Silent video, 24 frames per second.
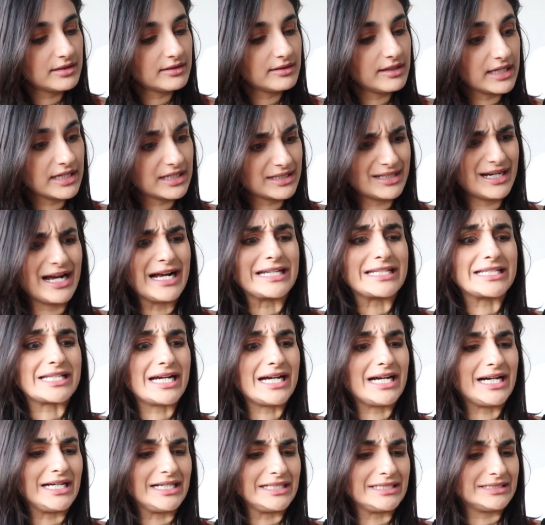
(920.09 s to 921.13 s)
like a
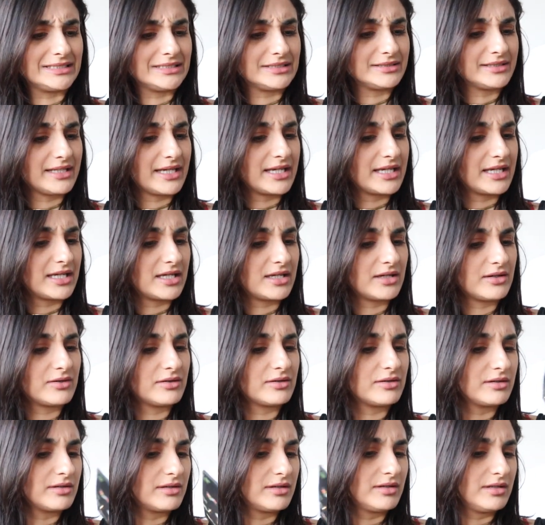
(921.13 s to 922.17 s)
ton, like
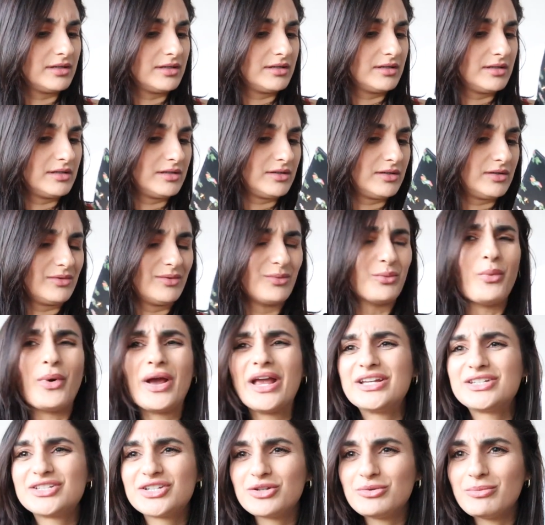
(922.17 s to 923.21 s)

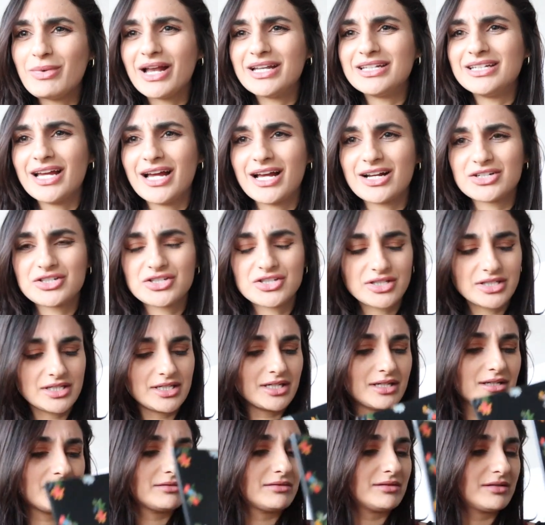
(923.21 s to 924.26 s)
way too many
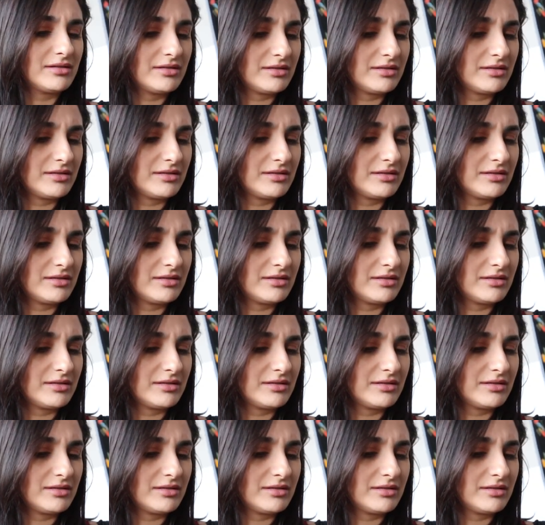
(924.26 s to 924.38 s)
actually.